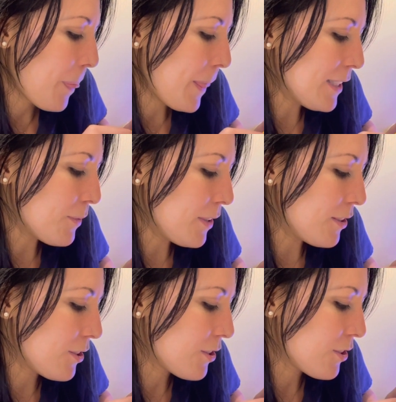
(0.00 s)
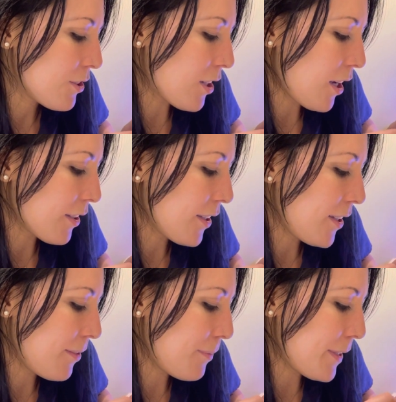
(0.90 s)
This one is
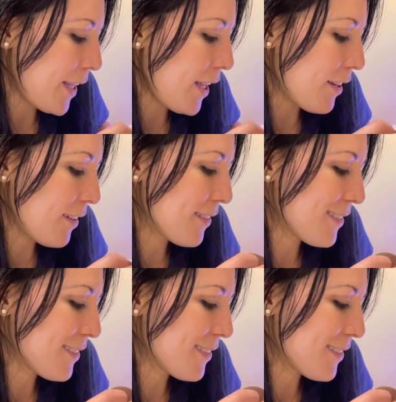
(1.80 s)
chocolate banana.